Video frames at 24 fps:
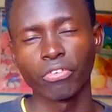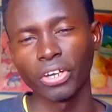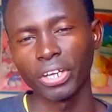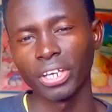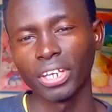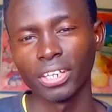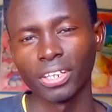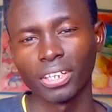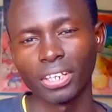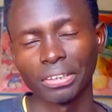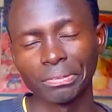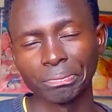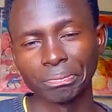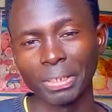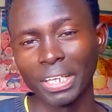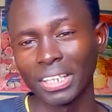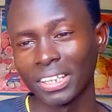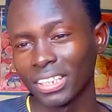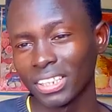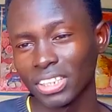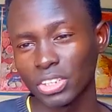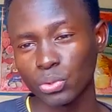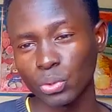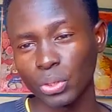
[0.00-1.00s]
for anything,
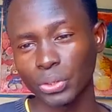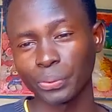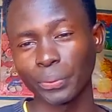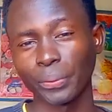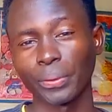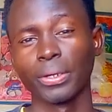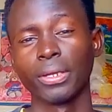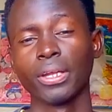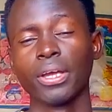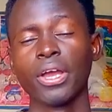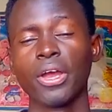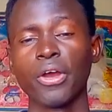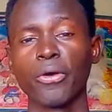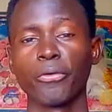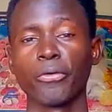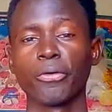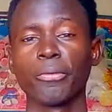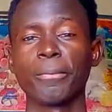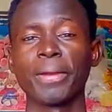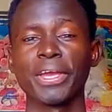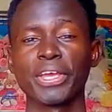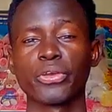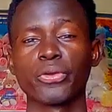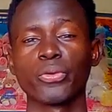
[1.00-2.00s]
and this is what will
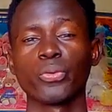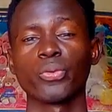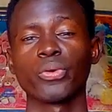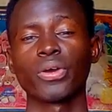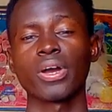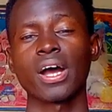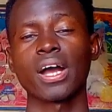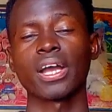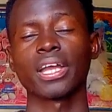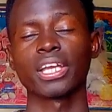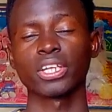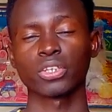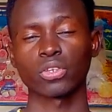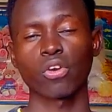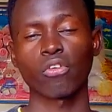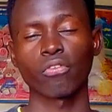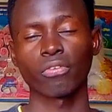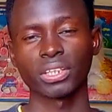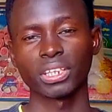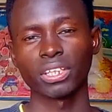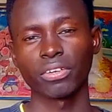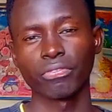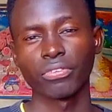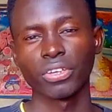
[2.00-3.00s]
make you get
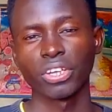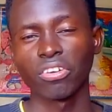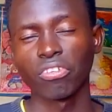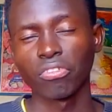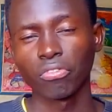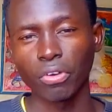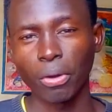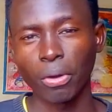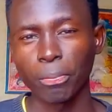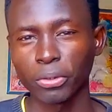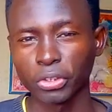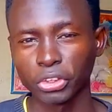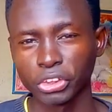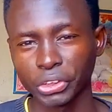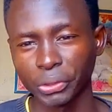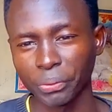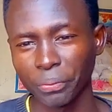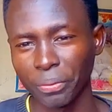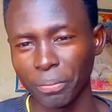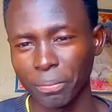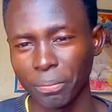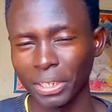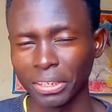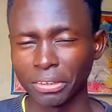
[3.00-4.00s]
over the fear of
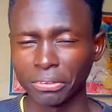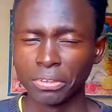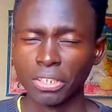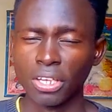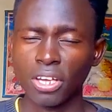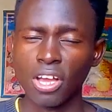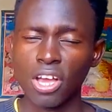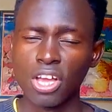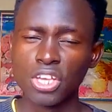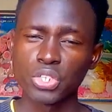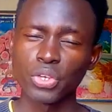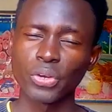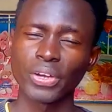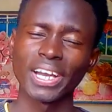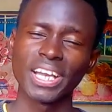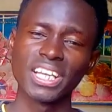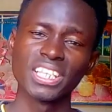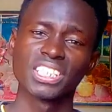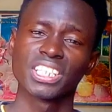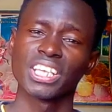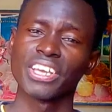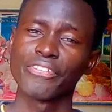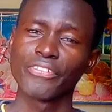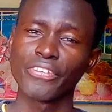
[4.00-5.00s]
approaching women. So
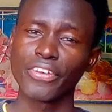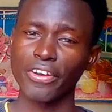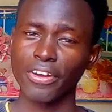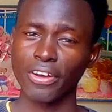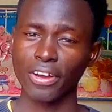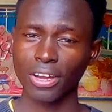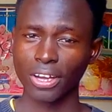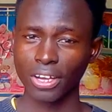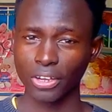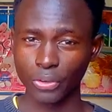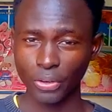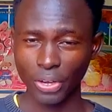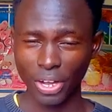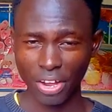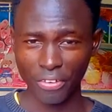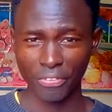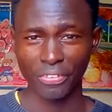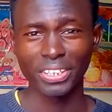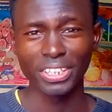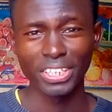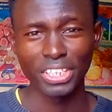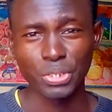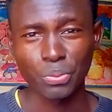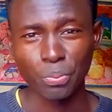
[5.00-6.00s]
guys, if you're
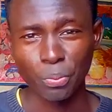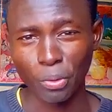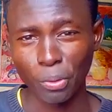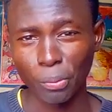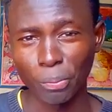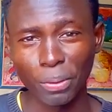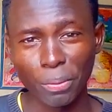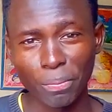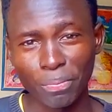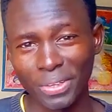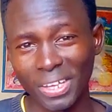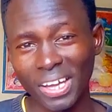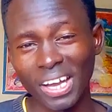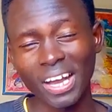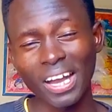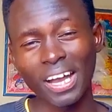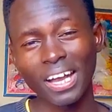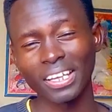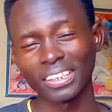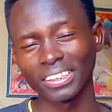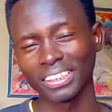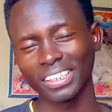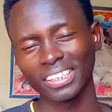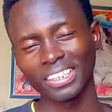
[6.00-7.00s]
having this problem,
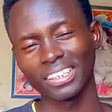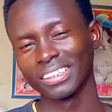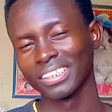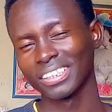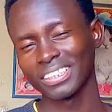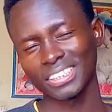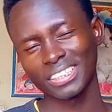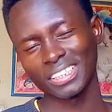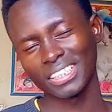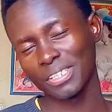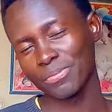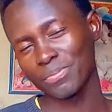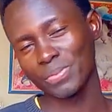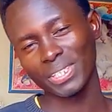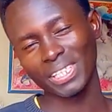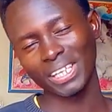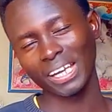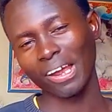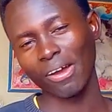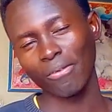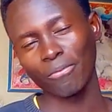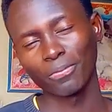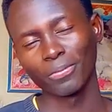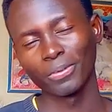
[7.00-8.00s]
these tips
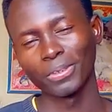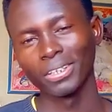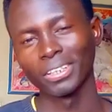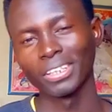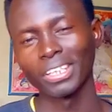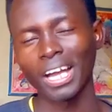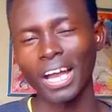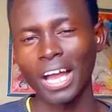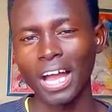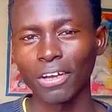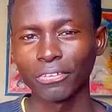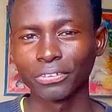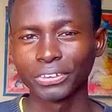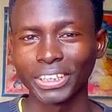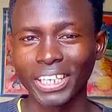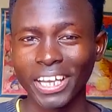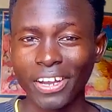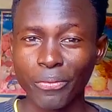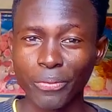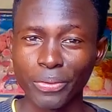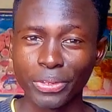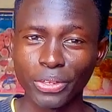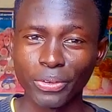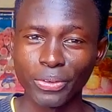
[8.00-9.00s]
that I have
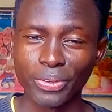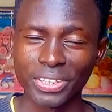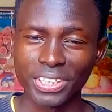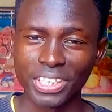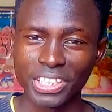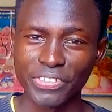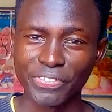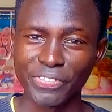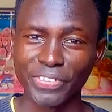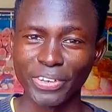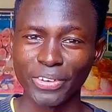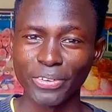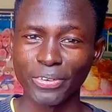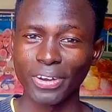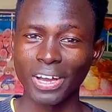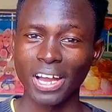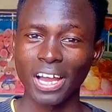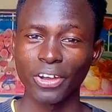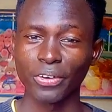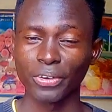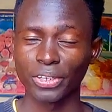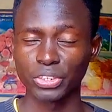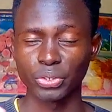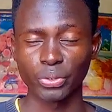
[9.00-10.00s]
shared with you in this video
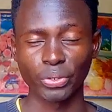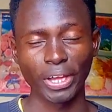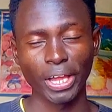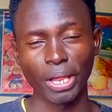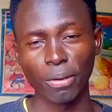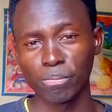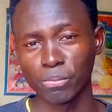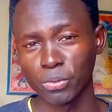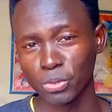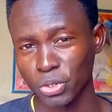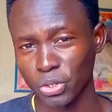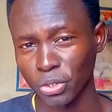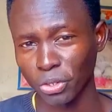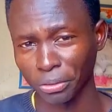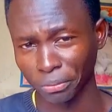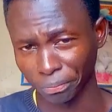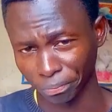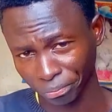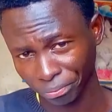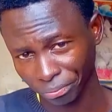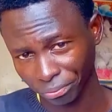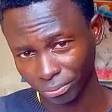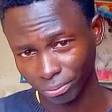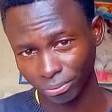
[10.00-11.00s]
are going to help you.
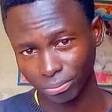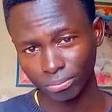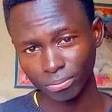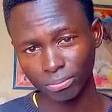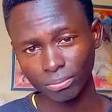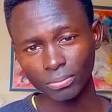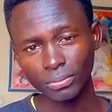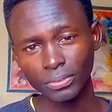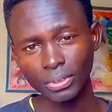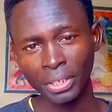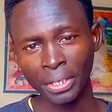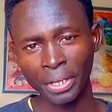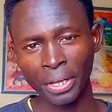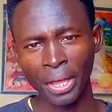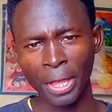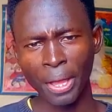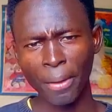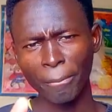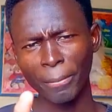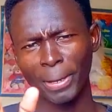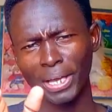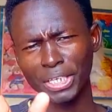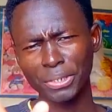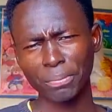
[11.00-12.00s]
So
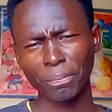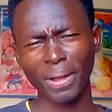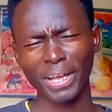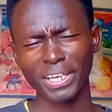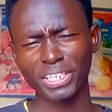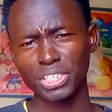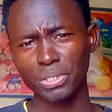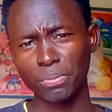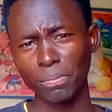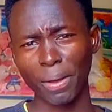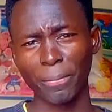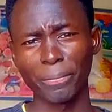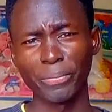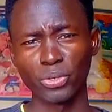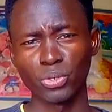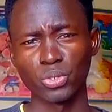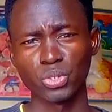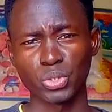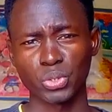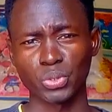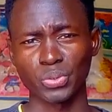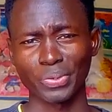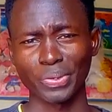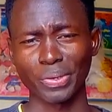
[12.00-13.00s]
make maximum
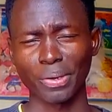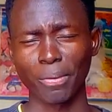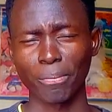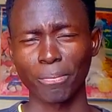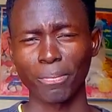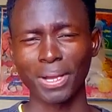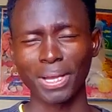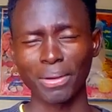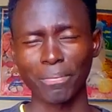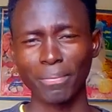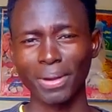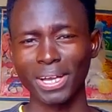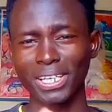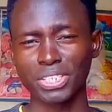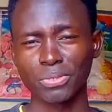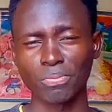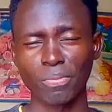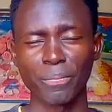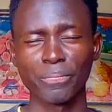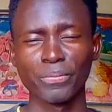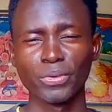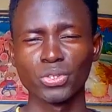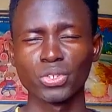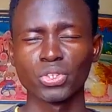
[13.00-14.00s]
use
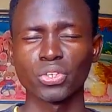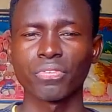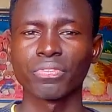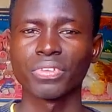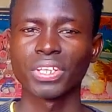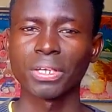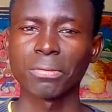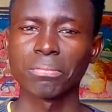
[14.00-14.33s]
of